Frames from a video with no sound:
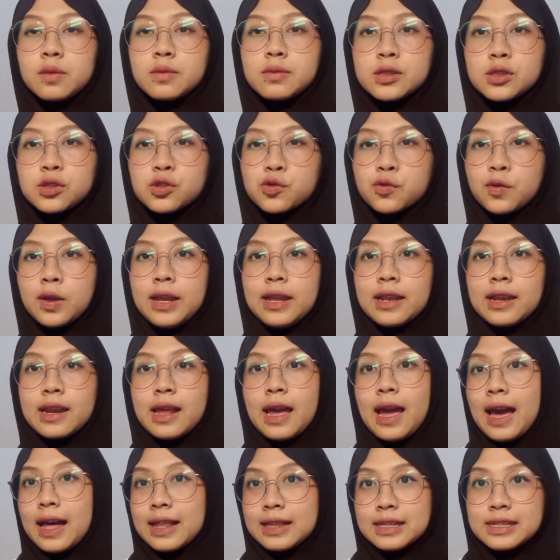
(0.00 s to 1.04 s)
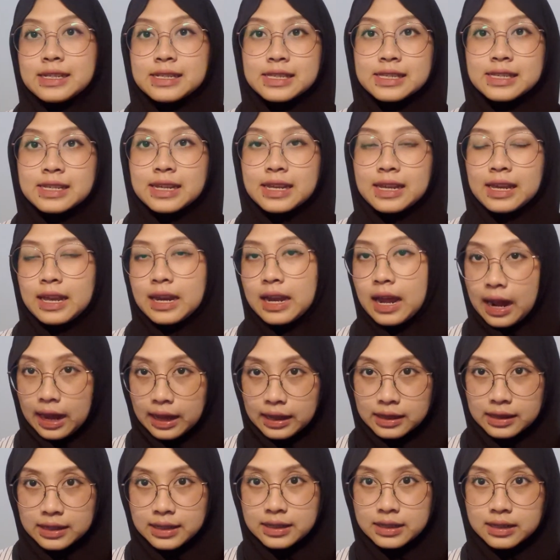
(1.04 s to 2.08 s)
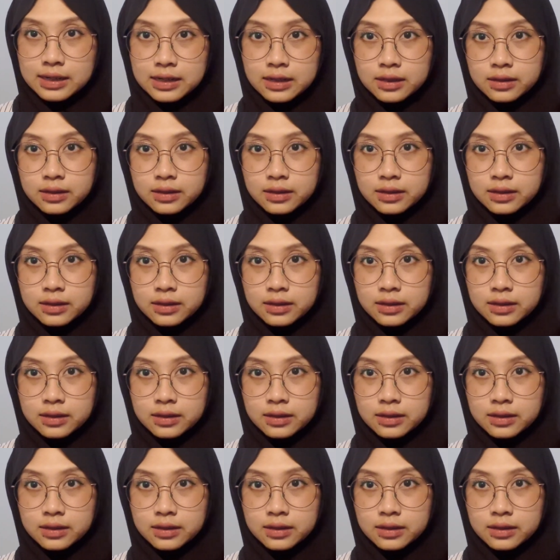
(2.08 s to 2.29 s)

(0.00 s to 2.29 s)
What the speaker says: between Alice and Eileen.